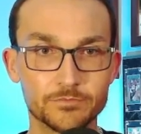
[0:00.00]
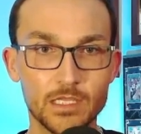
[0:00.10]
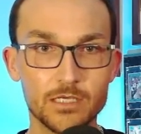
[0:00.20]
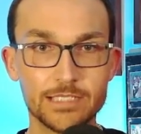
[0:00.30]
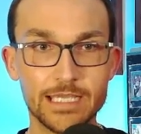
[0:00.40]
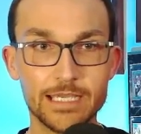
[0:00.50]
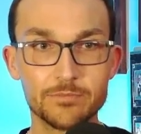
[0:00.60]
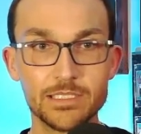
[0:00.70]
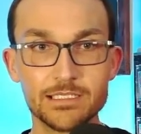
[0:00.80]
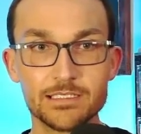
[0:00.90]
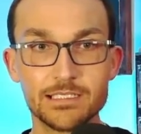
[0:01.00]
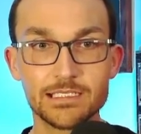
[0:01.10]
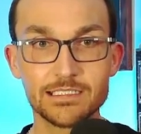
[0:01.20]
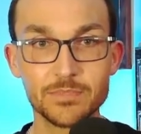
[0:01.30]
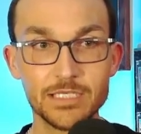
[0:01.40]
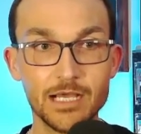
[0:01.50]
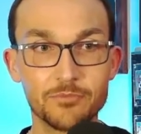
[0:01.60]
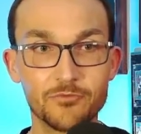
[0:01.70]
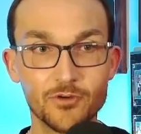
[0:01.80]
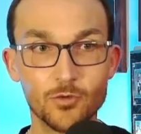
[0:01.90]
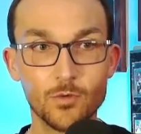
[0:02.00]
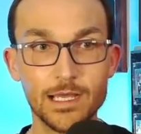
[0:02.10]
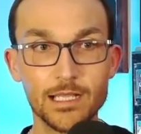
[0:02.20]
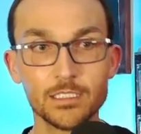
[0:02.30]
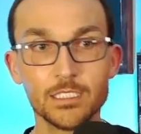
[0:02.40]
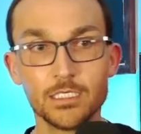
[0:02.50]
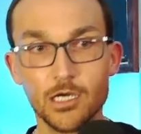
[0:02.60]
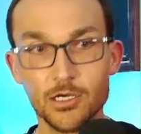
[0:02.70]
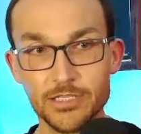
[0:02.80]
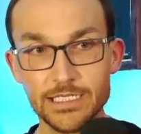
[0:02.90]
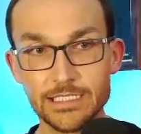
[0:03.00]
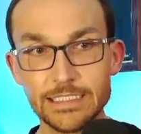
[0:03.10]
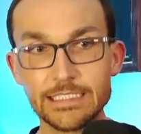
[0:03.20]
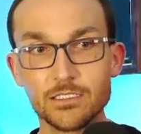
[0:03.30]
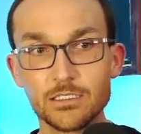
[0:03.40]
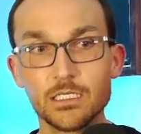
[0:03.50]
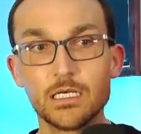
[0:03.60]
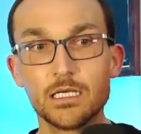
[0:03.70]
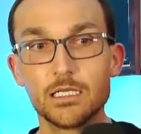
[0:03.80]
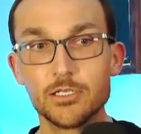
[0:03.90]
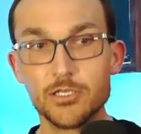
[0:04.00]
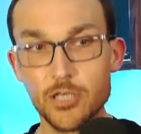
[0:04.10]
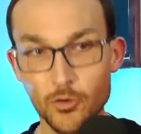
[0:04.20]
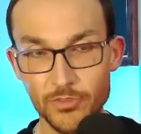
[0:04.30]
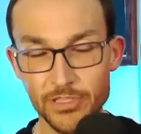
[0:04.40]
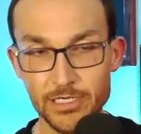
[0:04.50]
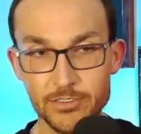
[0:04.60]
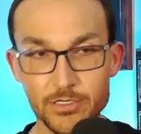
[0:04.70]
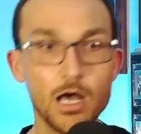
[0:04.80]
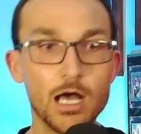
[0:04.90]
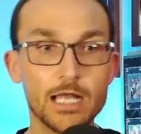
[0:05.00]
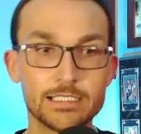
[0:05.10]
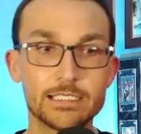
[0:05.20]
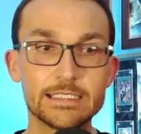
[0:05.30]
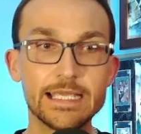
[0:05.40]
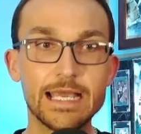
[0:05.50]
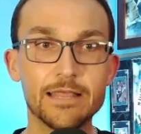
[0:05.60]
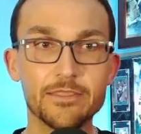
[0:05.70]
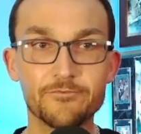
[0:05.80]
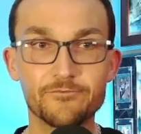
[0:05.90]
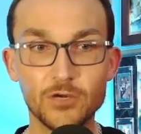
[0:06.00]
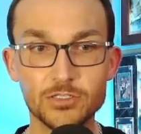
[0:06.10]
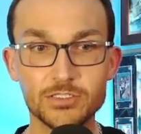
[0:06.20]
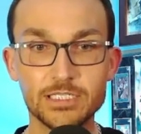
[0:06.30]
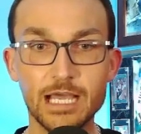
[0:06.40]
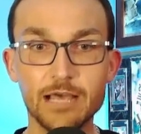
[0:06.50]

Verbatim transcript: Okay, but these things have been up for a while. Are they illegal? No, they're not. Yeah, the first of